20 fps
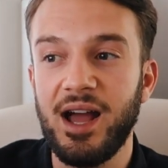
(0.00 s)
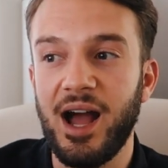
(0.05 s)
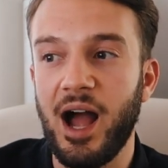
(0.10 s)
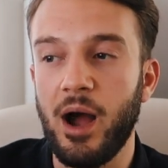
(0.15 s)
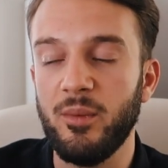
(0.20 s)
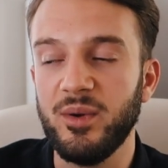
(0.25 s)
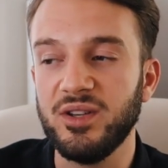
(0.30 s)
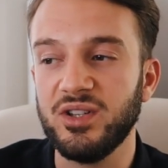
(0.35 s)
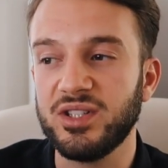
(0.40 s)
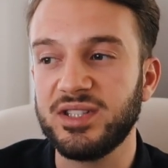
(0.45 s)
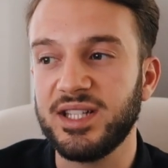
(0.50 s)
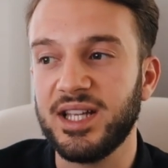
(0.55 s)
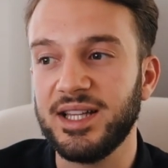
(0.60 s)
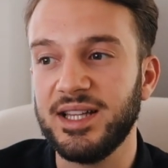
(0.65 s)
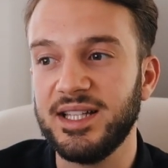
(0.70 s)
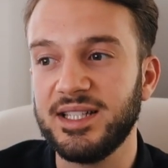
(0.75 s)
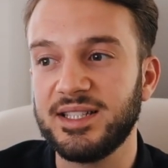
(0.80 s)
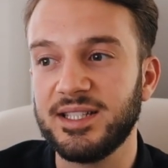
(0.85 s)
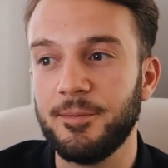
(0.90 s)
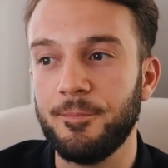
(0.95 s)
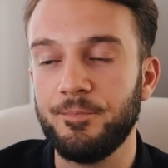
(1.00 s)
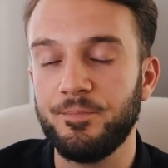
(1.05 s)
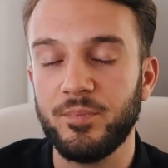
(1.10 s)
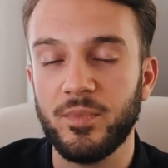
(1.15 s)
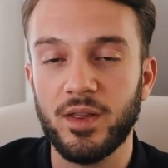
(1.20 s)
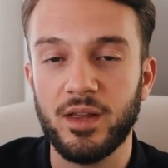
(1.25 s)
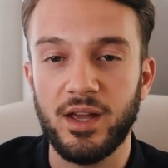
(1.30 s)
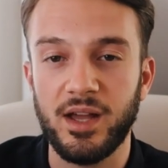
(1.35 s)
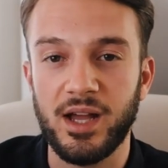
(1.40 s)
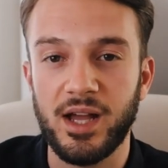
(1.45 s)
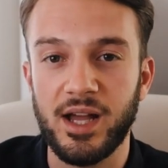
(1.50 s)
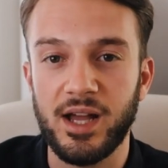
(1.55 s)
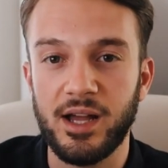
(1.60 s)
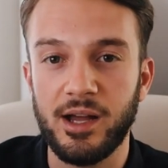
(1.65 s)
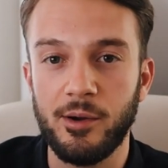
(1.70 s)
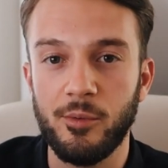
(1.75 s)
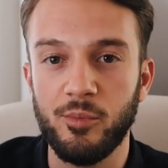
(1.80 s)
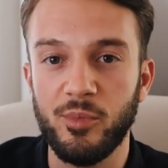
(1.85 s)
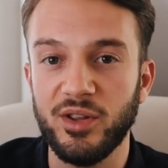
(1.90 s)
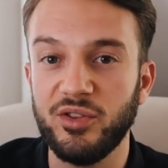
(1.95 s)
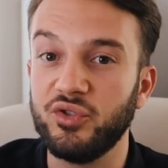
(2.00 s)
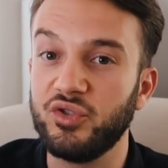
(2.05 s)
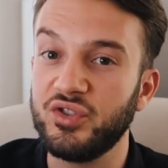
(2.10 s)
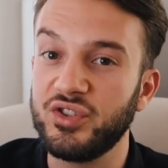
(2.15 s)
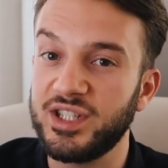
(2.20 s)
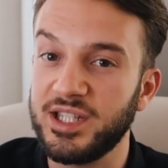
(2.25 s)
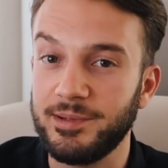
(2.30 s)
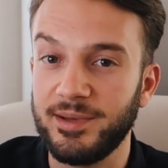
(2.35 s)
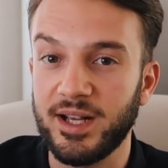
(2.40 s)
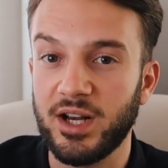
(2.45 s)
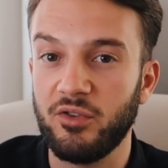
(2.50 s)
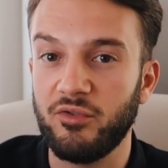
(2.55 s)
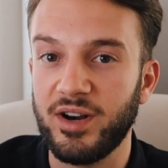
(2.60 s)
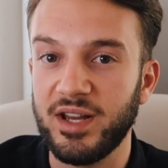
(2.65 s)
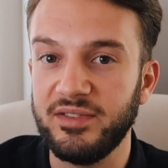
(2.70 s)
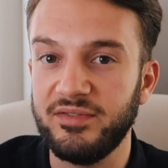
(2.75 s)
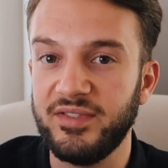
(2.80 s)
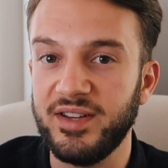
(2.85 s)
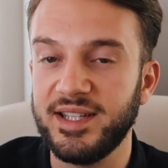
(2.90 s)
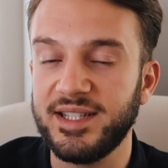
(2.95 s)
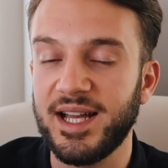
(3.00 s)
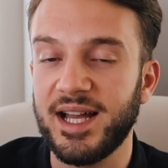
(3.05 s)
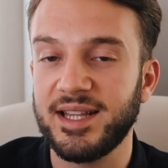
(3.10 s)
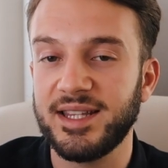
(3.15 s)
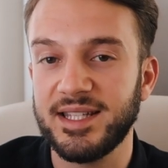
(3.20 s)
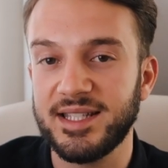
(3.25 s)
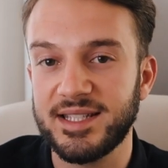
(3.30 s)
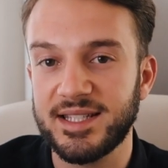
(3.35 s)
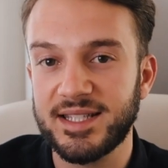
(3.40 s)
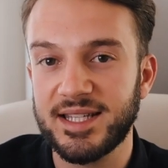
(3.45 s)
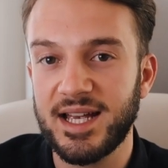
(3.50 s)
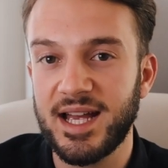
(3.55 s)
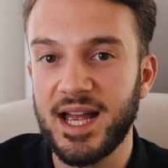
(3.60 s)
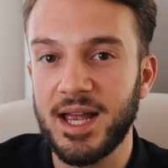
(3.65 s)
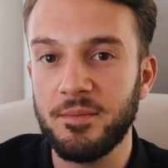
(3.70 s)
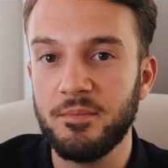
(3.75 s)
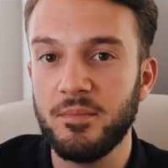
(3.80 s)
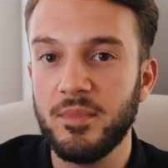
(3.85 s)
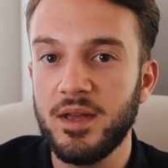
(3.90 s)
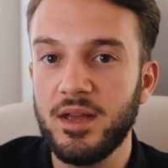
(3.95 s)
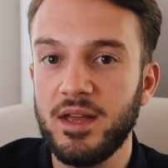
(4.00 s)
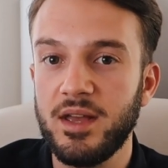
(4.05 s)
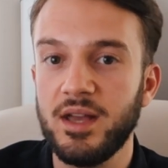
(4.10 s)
And we just said, listen, it doesn't seem like a right fit at this time.